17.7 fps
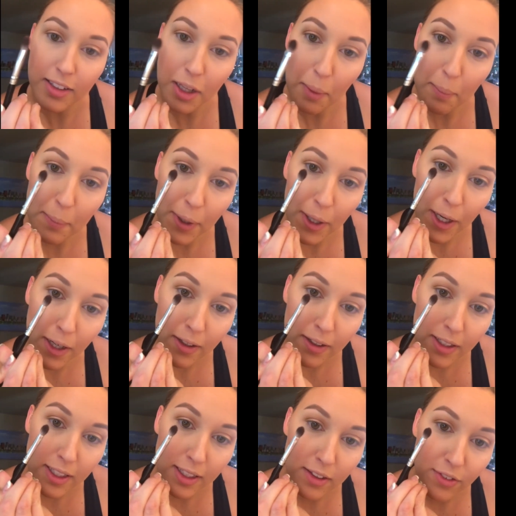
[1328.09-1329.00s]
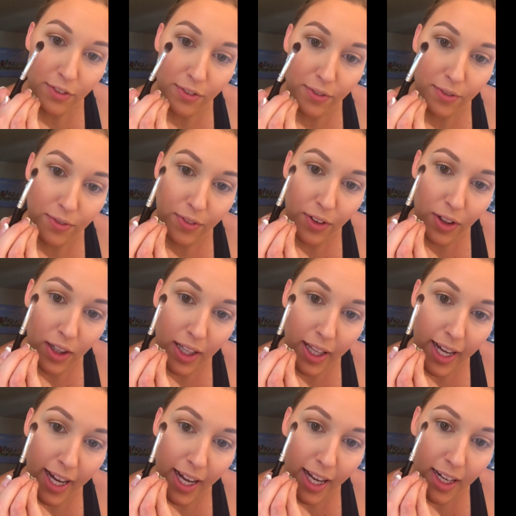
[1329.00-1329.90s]
number, it's
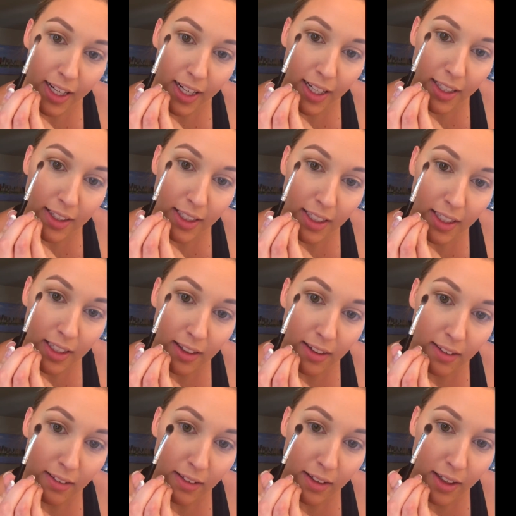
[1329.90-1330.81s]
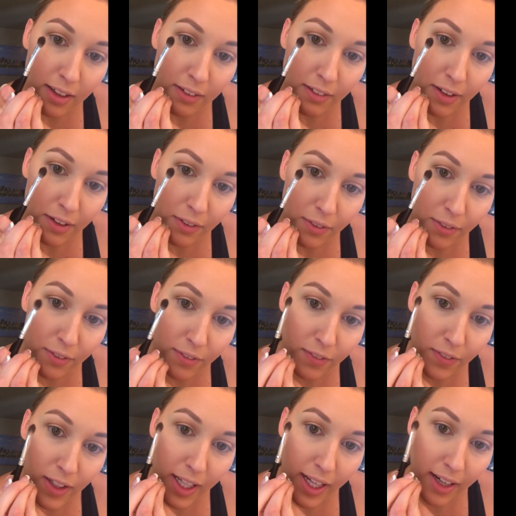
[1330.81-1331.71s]
flat and then it's narrow,
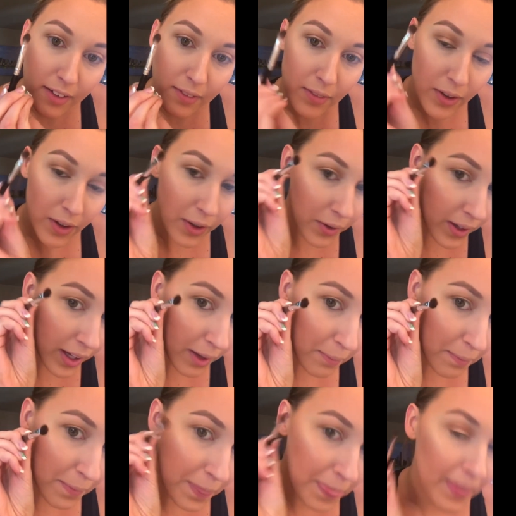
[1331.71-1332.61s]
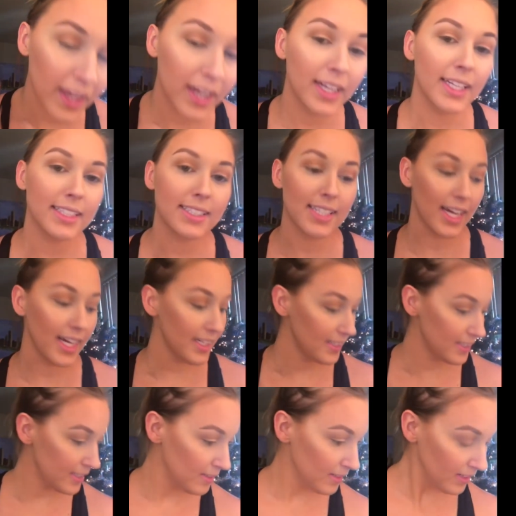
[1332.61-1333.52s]
flat, okay? It's
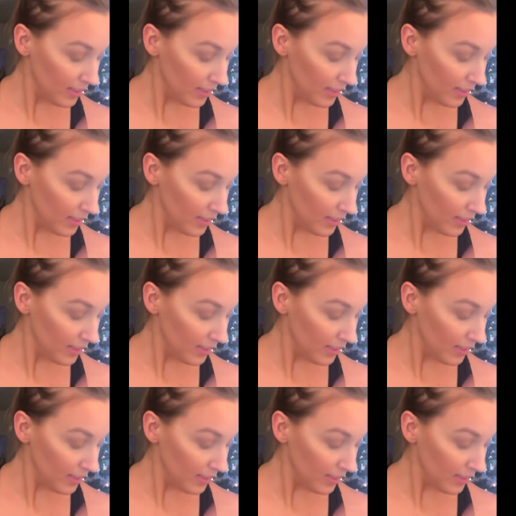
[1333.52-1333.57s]
nice.